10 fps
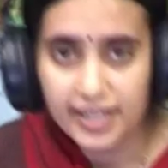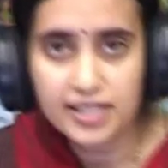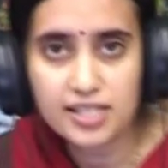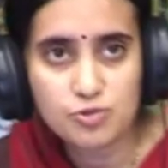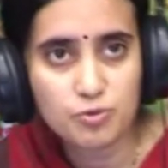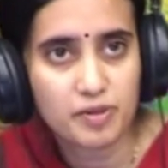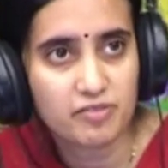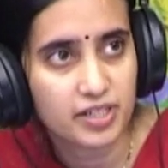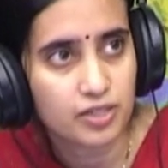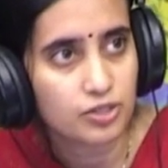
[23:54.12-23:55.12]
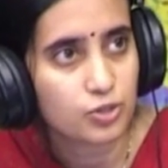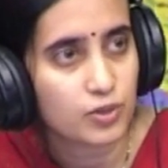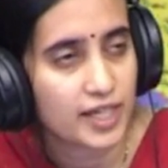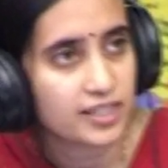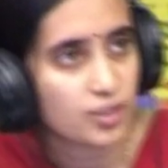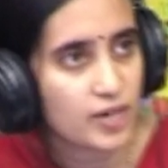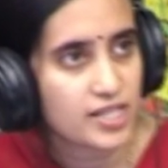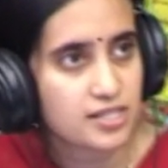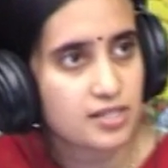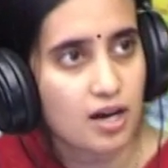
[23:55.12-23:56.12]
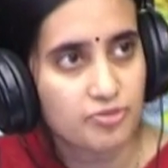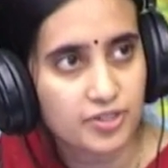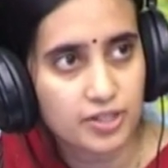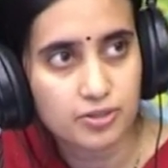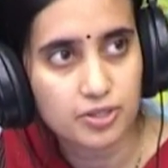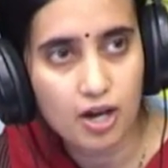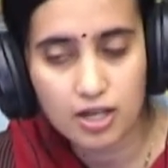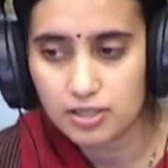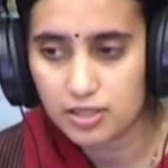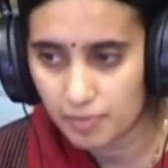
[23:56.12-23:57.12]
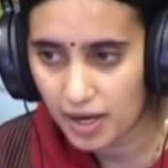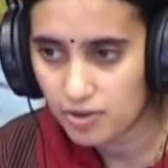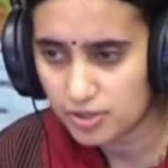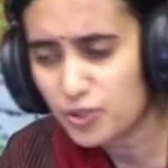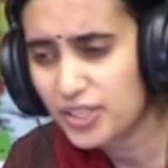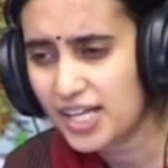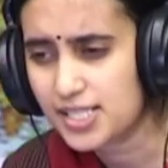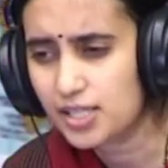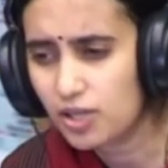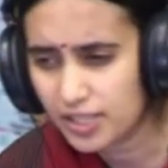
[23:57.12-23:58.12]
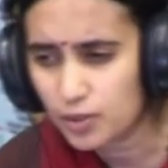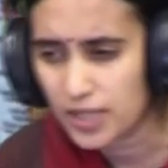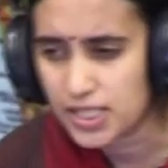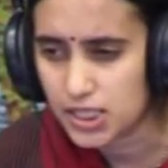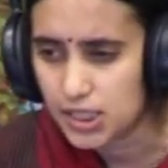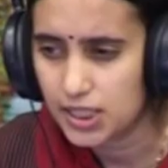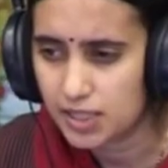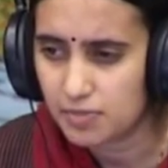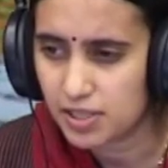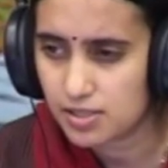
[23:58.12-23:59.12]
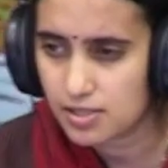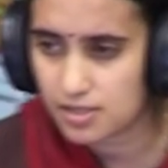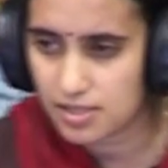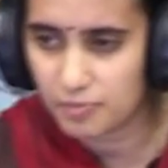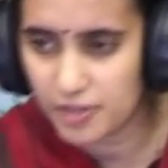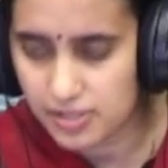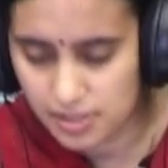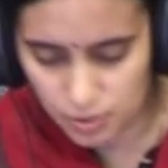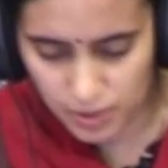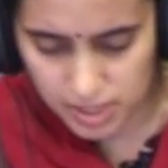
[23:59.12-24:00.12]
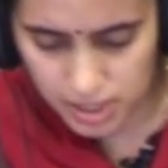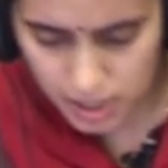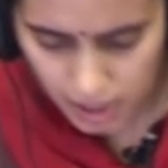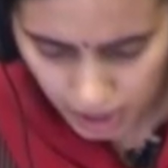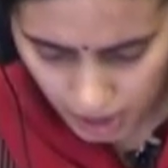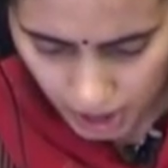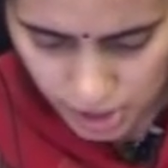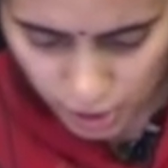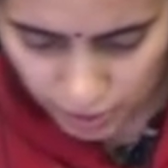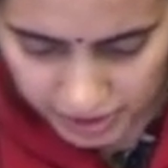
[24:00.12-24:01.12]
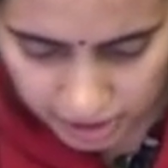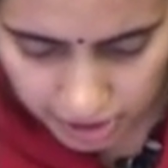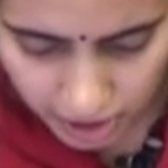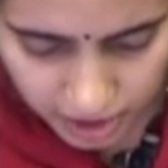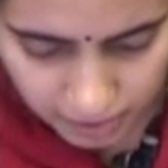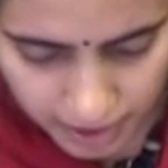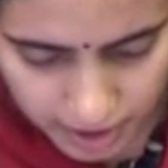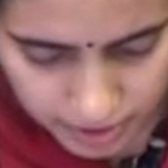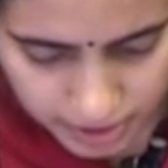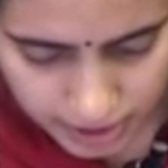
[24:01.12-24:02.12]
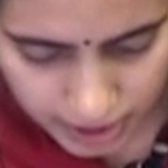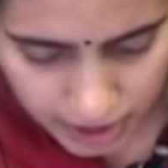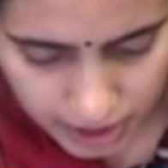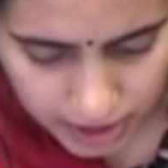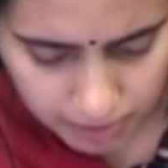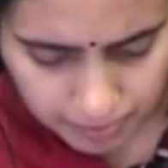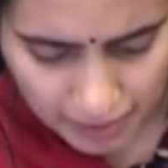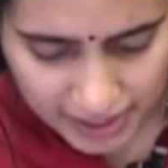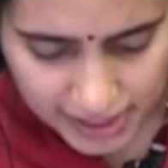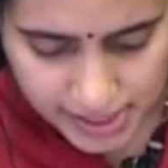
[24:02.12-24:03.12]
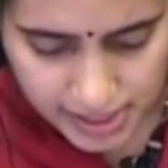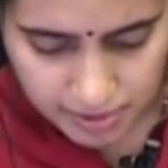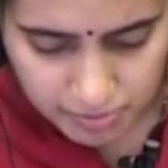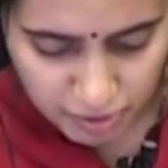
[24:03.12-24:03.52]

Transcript: again this would be a very good clicker question after you talked about, no thanks, I got the question. Let me just summarize this question. So when you're talking about uh, compilation and